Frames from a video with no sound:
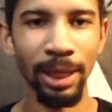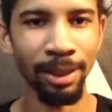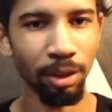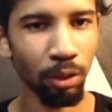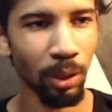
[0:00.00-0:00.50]

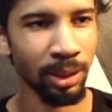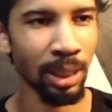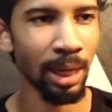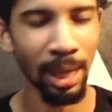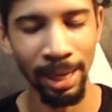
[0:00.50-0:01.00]
in the
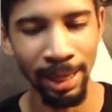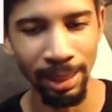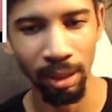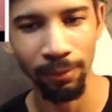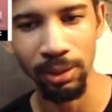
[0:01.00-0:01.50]
USA at any
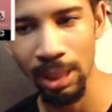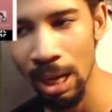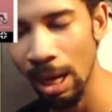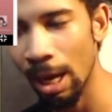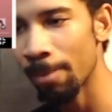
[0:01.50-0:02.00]
given
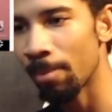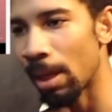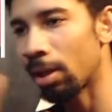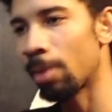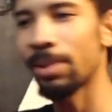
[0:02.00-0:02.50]
time.
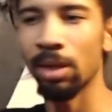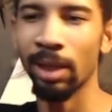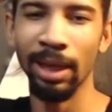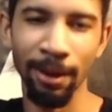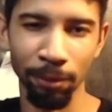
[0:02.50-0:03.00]
It comes out
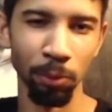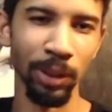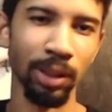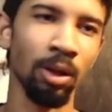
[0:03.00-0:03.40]
like every week.